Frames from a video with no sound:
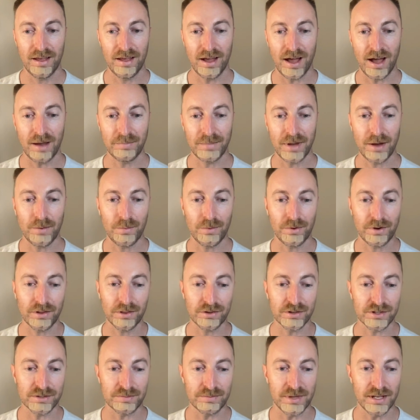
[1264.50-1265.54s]
I'm not one of
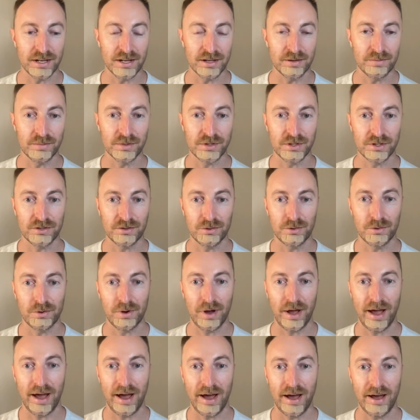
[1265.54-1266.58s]
those mediums who
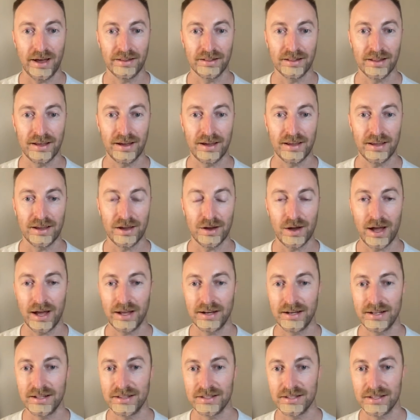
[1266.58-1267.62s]
had like, I
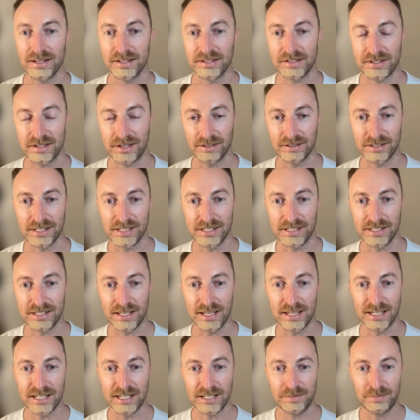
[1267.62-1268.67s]
didn't necessarily
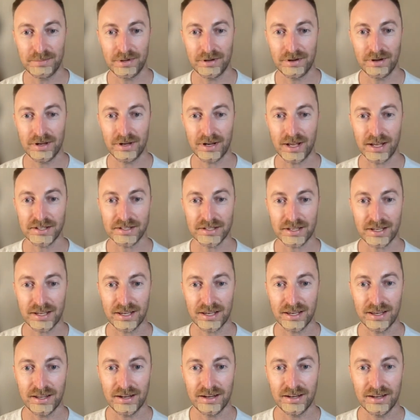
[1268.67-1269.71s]
see spirit as a
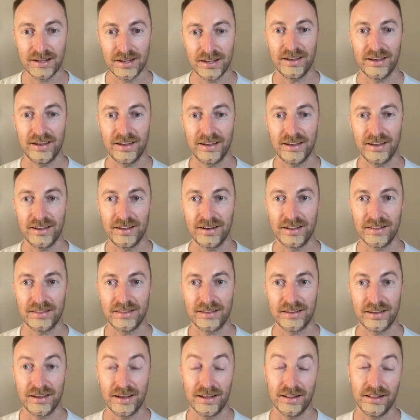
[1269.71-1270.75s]
kid. And I
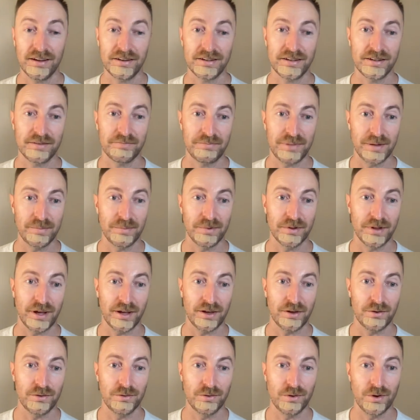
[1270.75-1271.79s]
think a lot of people like
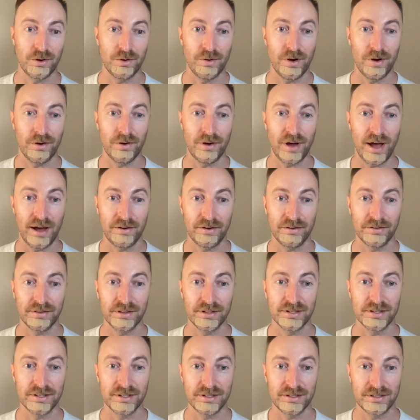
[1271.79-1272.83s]
who go out on
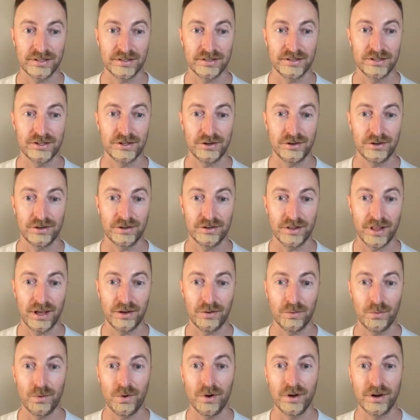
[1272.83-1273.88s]
this journey, like
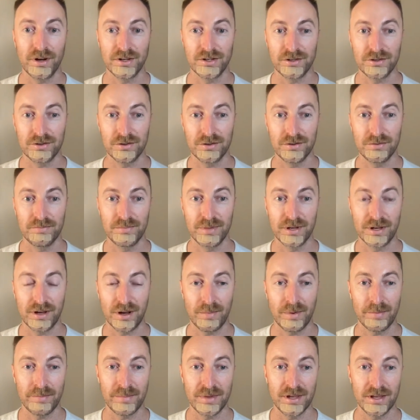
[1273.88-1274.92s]
wanting to
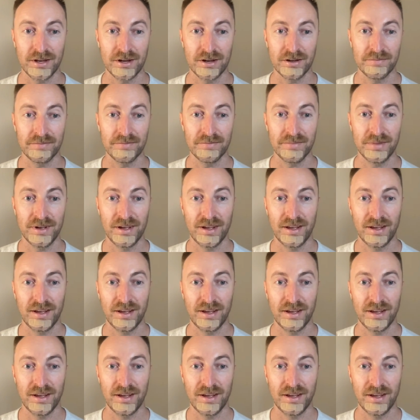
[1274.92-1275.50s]
become a medium,